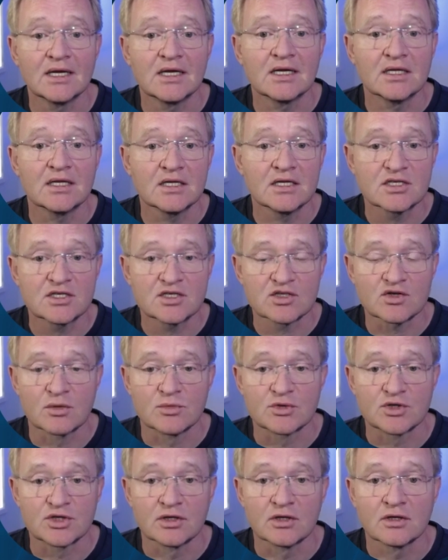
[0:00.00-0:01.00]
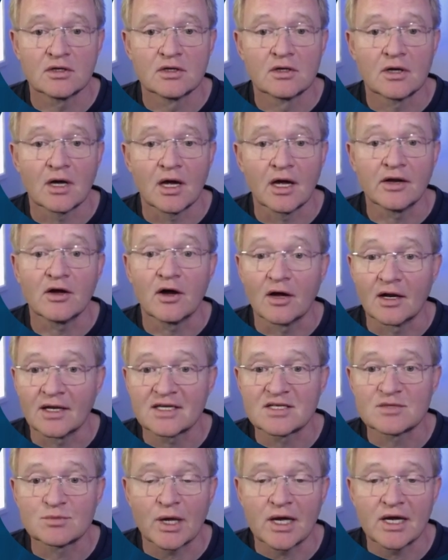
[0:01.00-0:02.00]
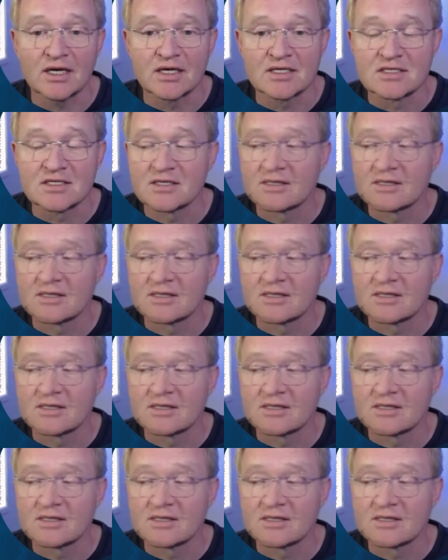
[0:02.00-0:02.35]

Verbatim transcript: in the description and I'll explain it.